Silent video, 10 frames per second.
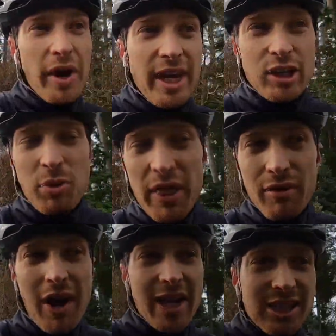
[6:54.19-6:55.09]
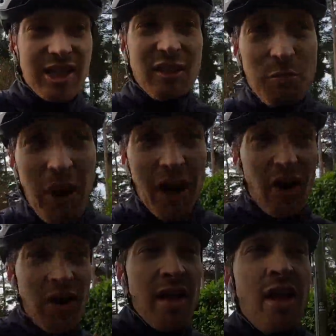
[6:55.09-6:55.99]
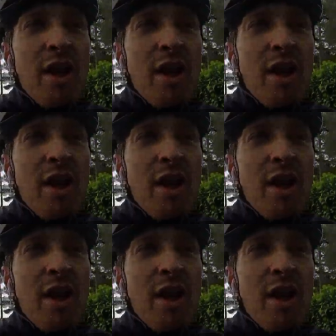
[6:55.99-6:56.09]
weeks when the races have been on,